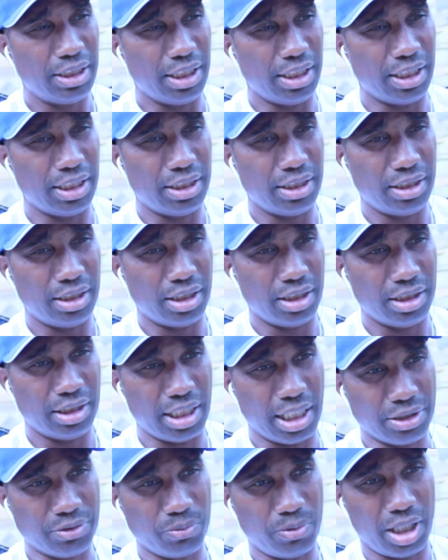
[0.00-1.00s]
And uh,
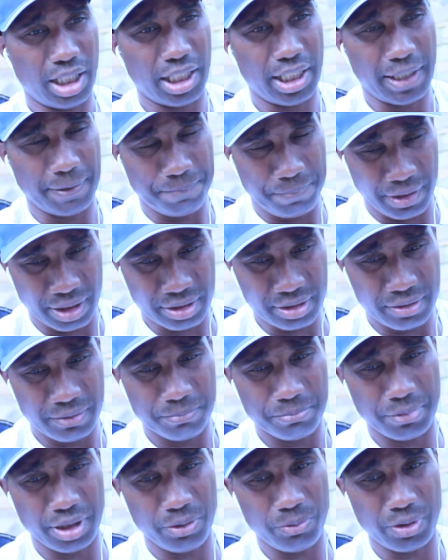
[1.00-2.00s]
that's why I picked
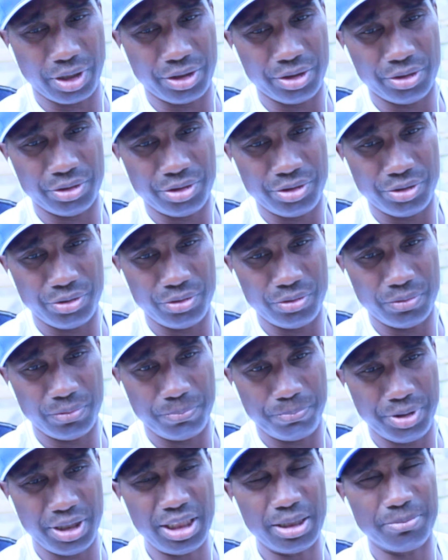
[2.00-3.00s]
Mayweather to
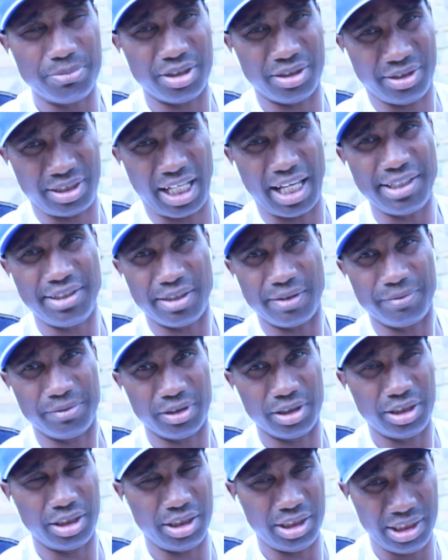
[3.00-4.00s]
beat him
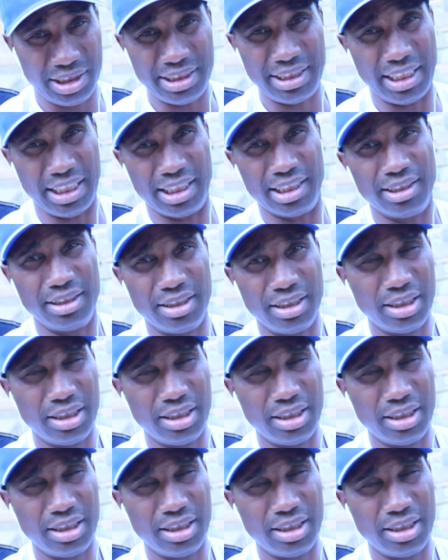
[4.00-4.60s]
decisively, and he did.